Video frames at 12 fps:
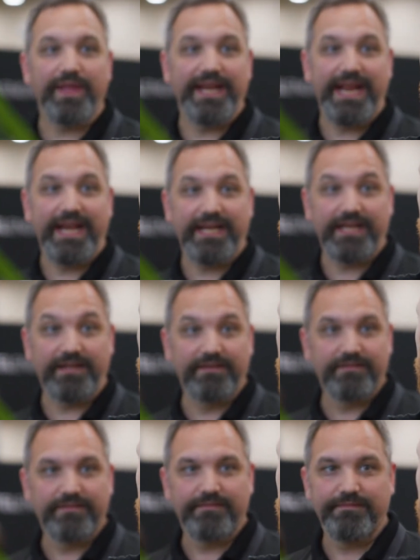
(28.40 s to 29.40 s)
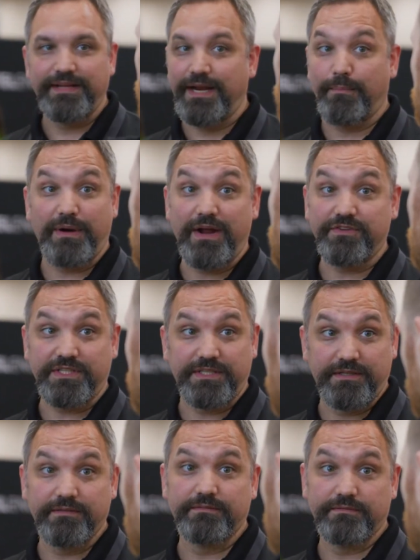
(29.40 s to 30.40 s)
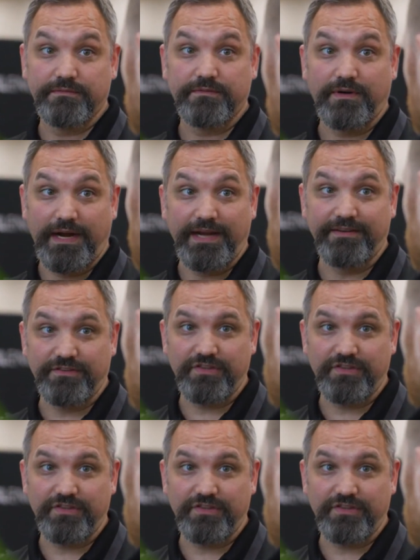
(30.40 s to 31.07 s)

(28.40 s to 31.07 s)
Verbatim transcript: it, adopted it, the ease of use in the field.